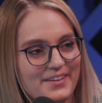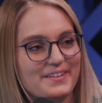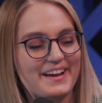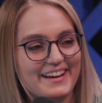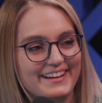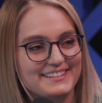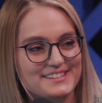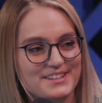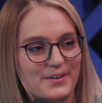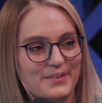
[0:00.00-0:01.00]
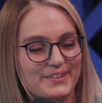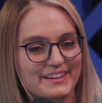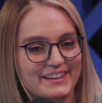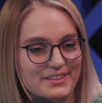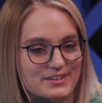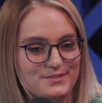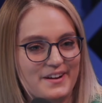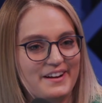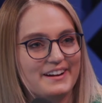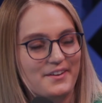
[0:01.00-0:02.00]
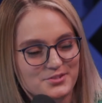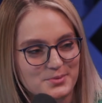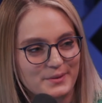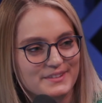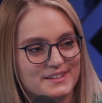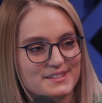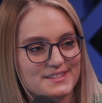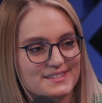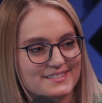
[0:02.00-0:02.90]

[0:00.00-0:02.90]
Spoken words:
Okay. Yeah. So he looked very comfortable in this